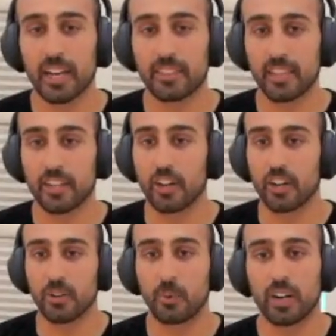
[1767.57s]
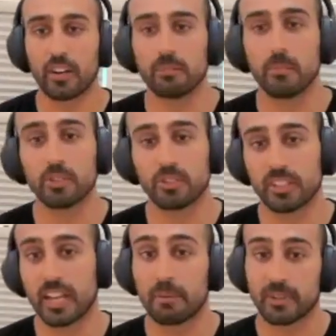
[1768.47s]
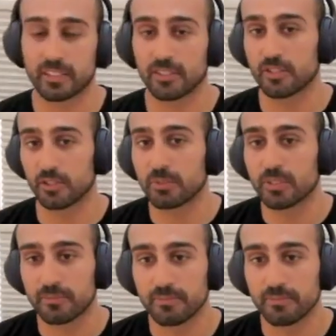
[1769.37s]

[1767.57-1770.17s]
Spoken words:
I think are where most of the time gets consumed.